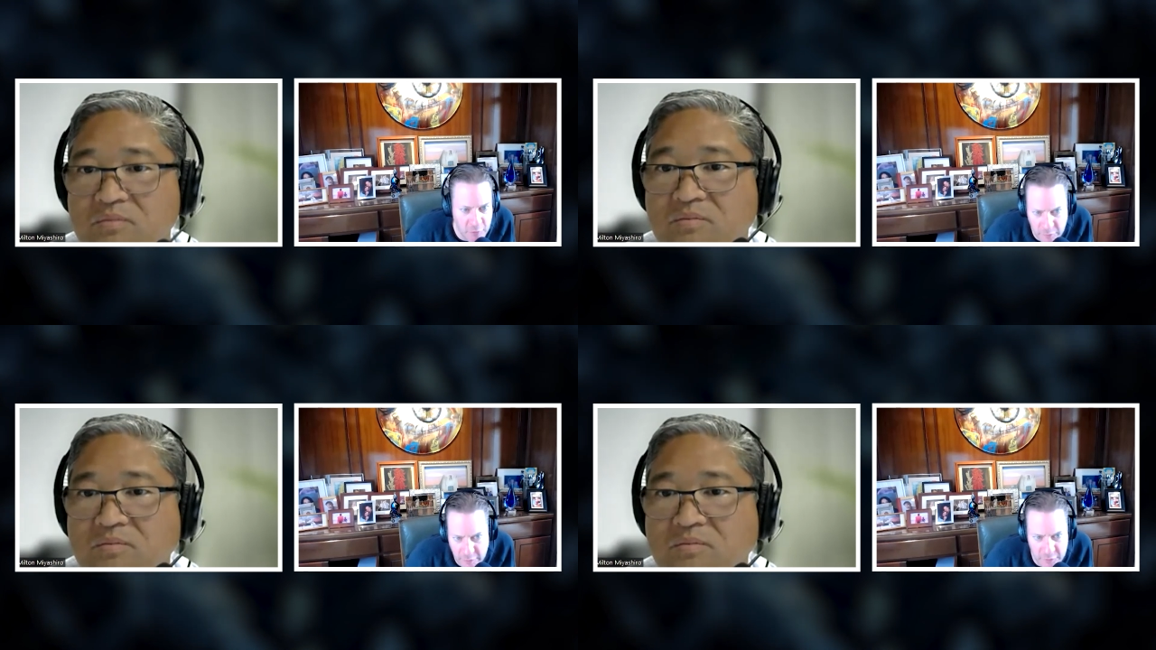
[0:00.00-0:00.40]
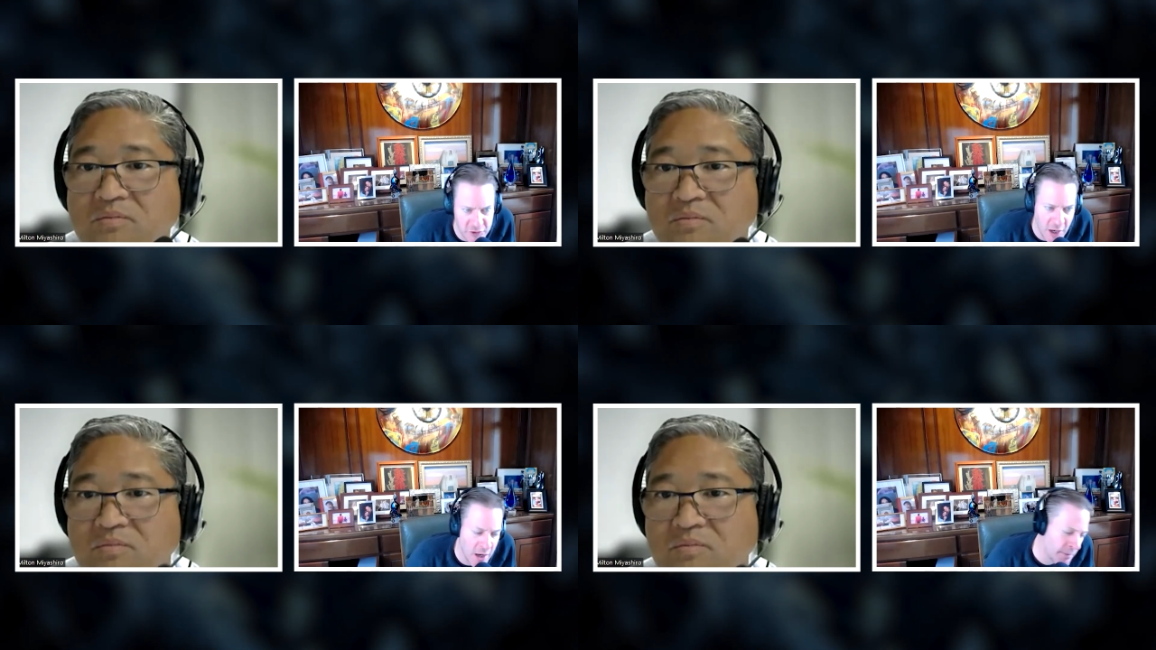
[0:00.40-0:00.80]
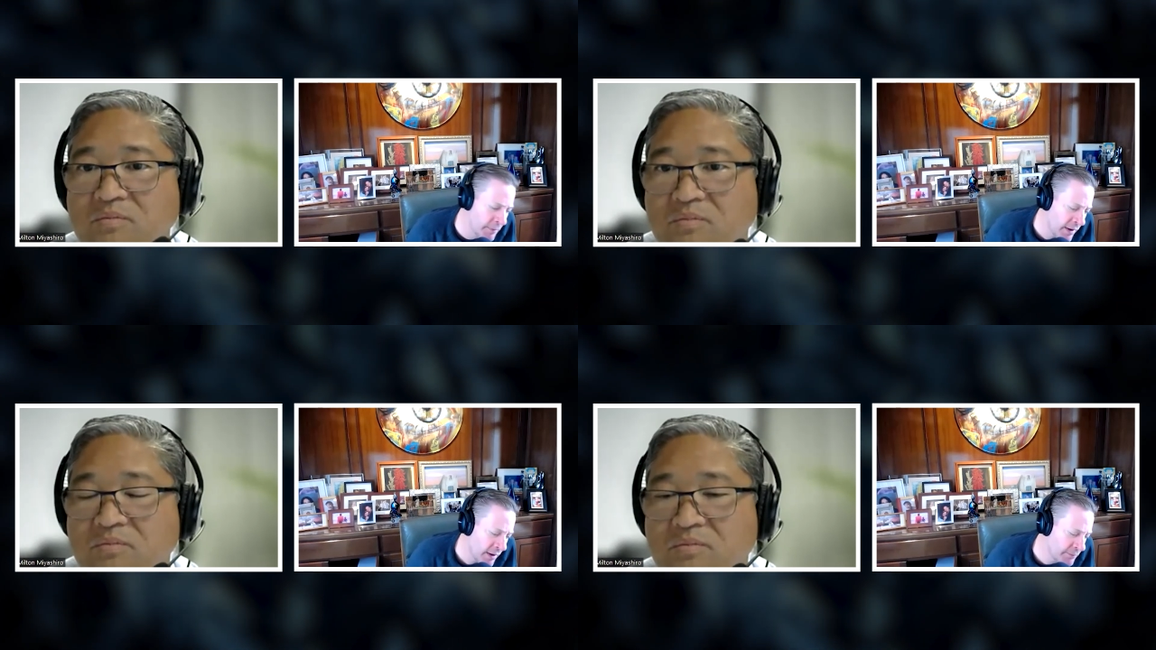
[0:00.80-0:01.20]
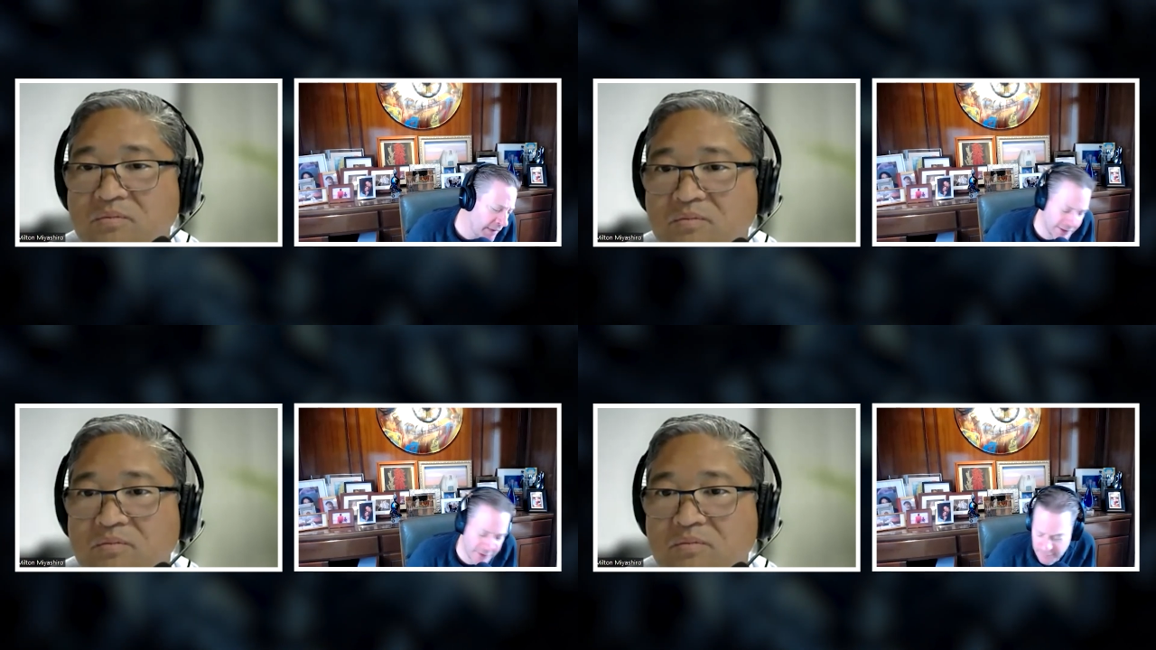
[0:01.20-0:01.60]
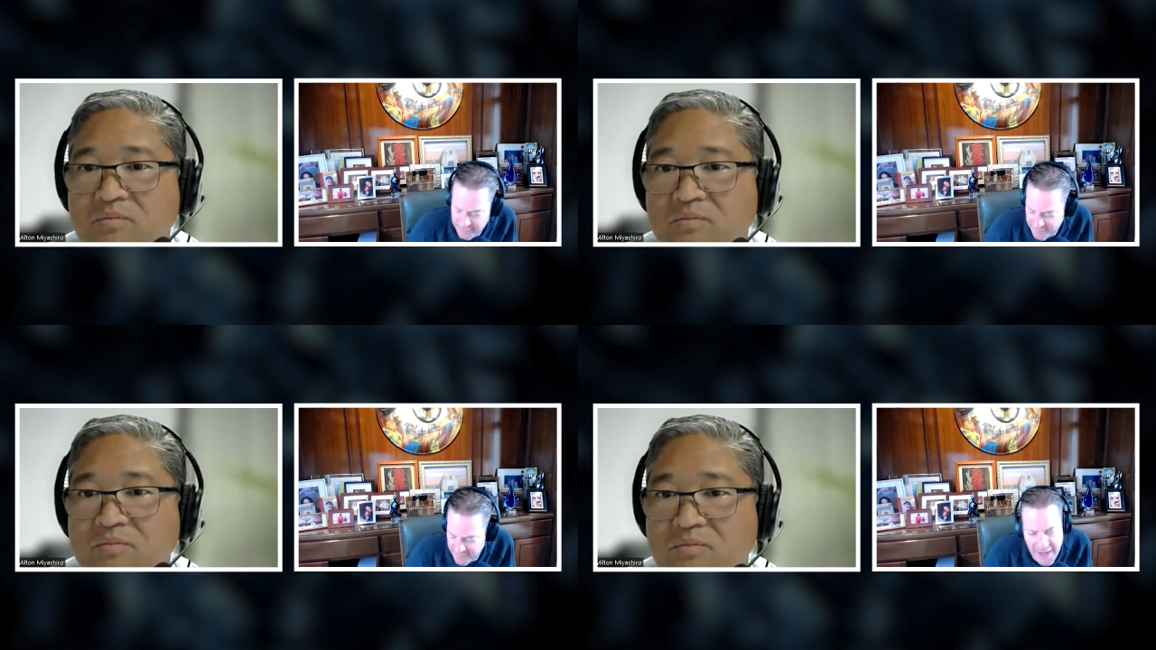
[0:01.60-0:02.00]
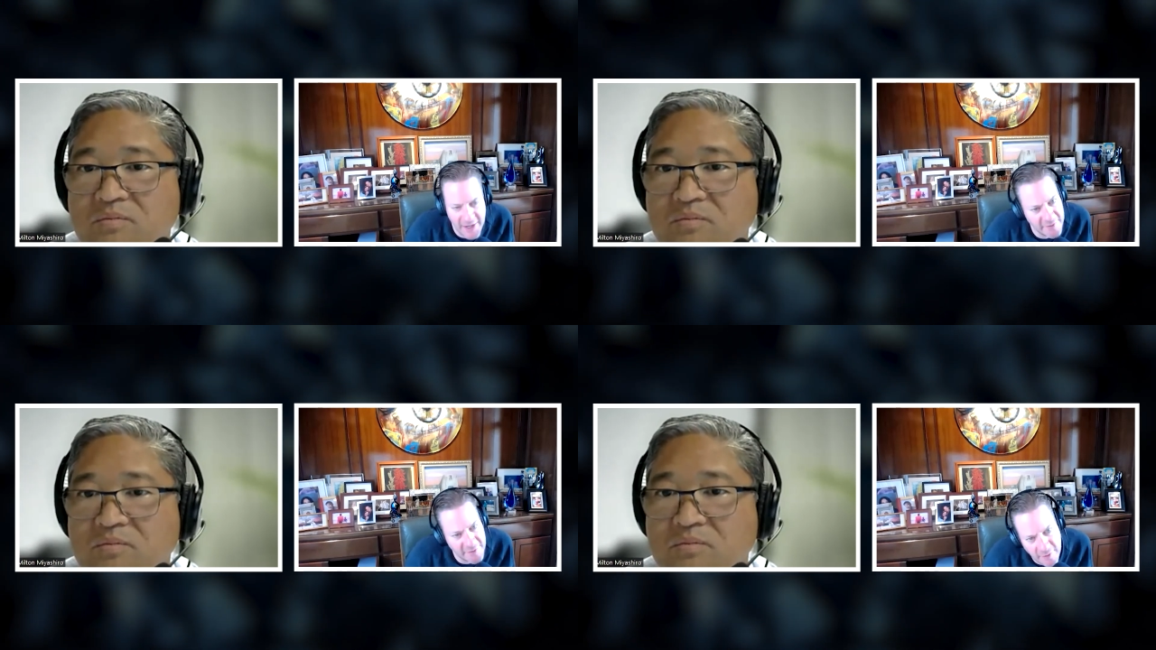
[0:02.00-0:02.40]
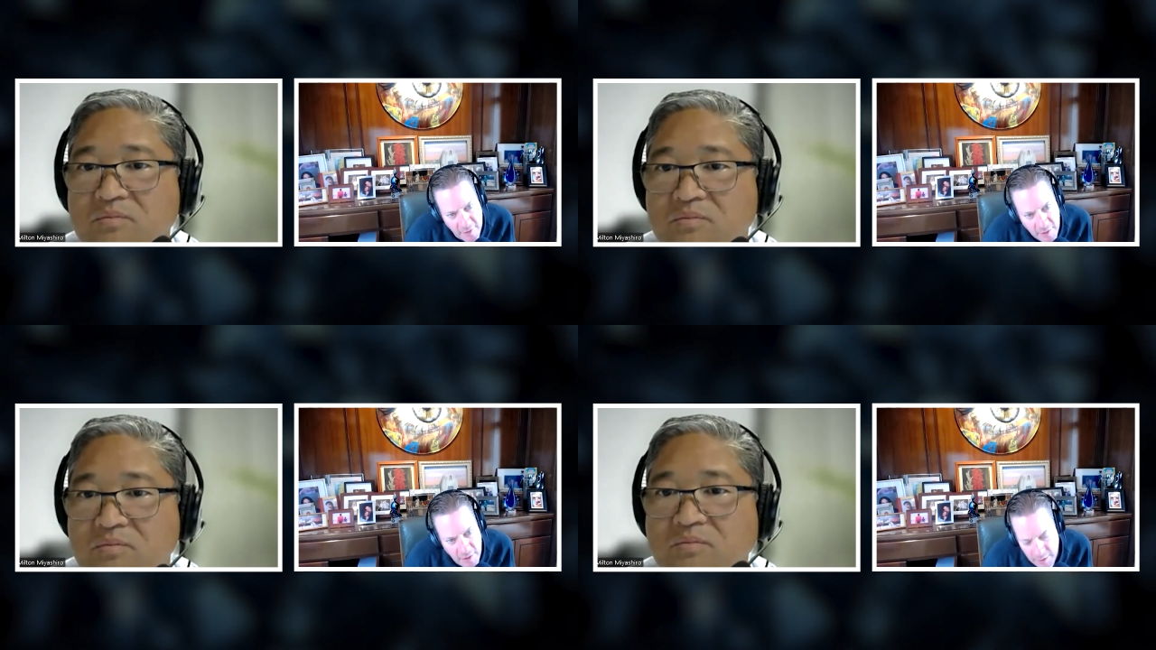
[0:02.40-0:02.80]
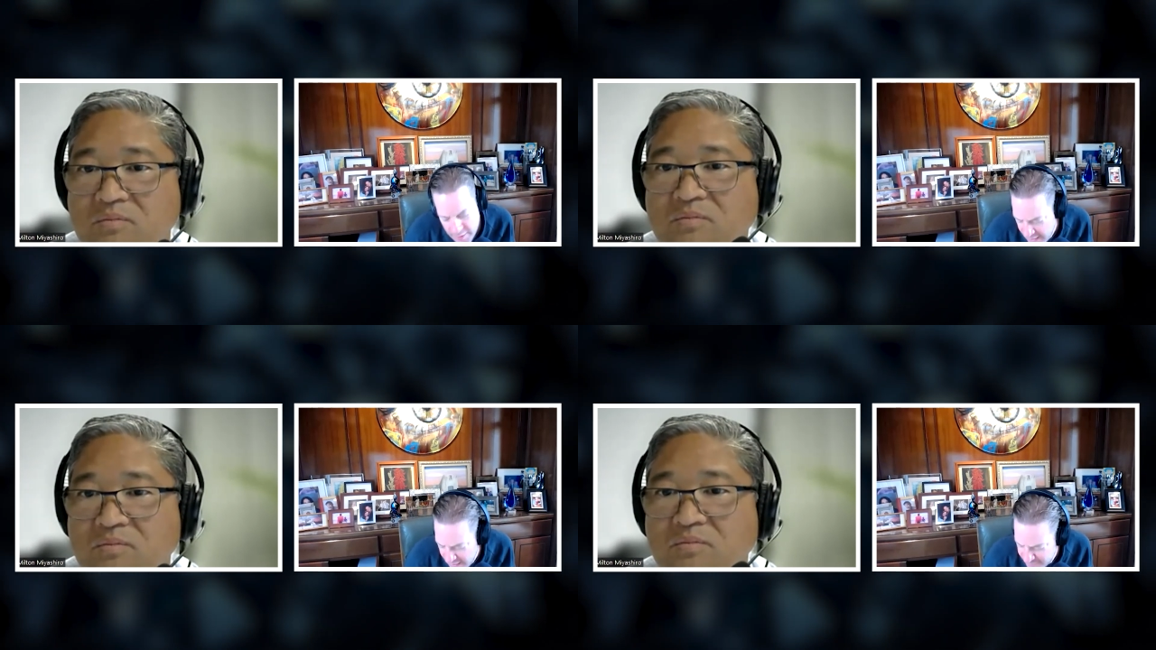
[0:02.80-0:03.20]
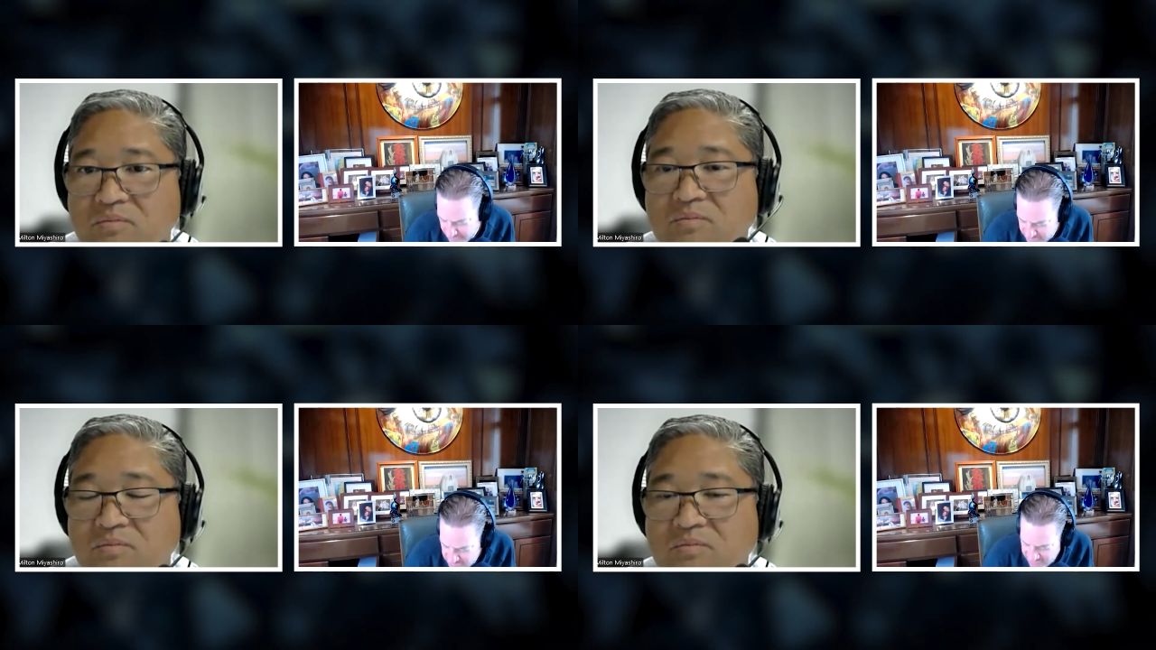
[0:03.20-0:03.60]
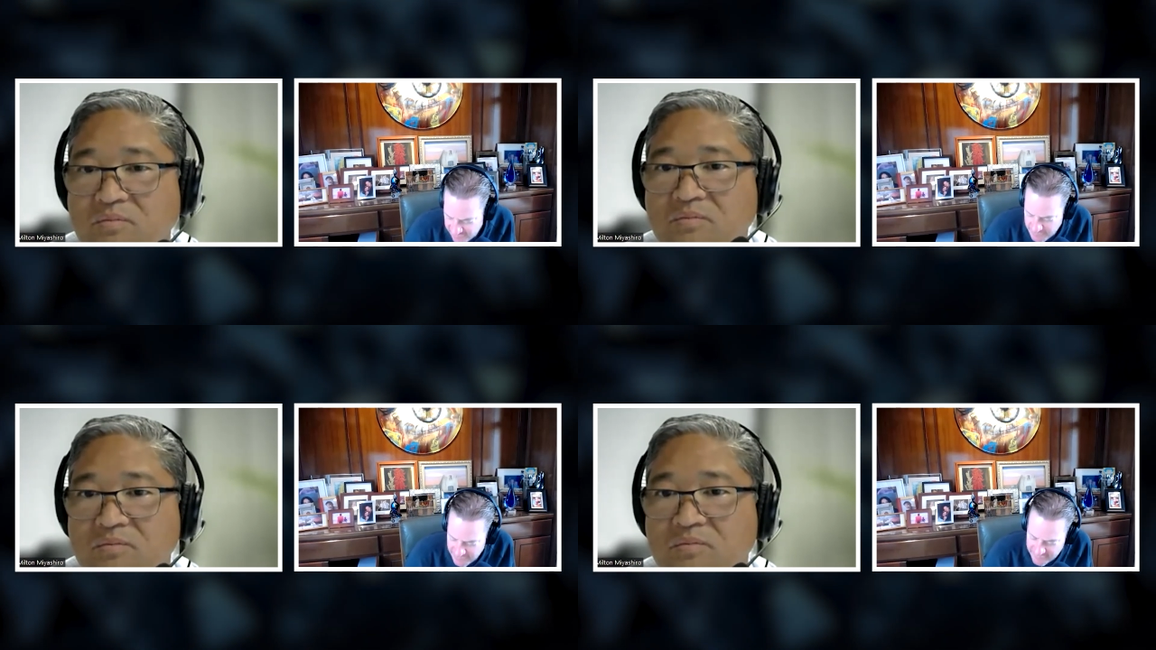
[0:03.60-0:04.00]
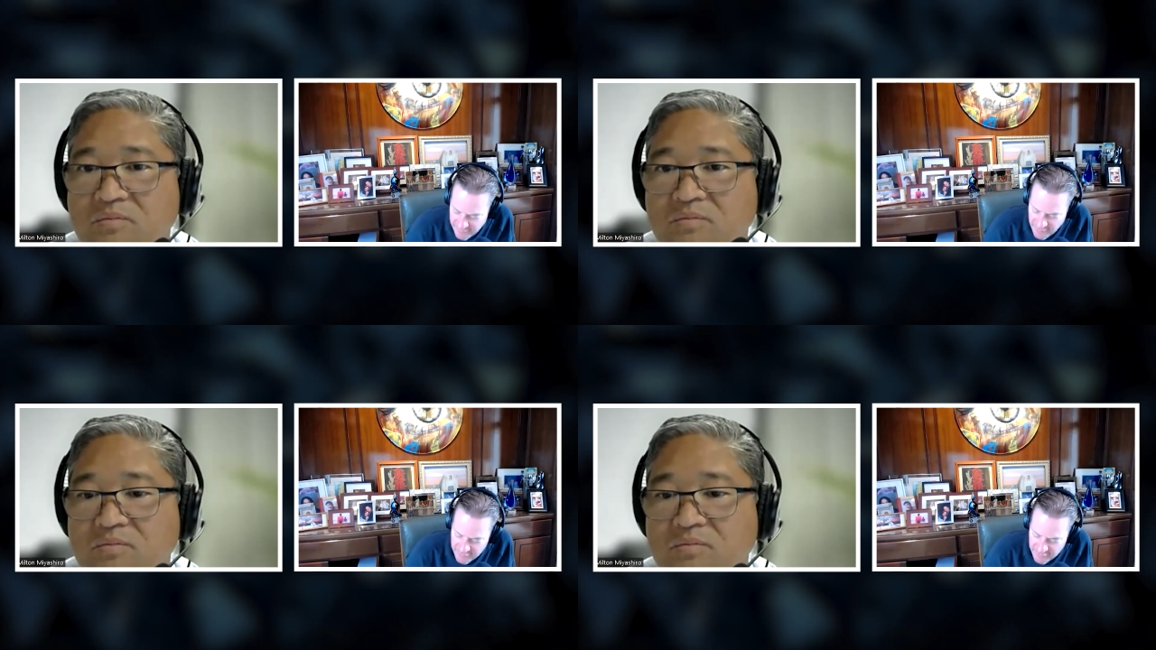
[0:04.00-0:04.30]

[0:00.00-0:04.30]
Speaker 1: do their job, make their mistakes, uh, have their achievements.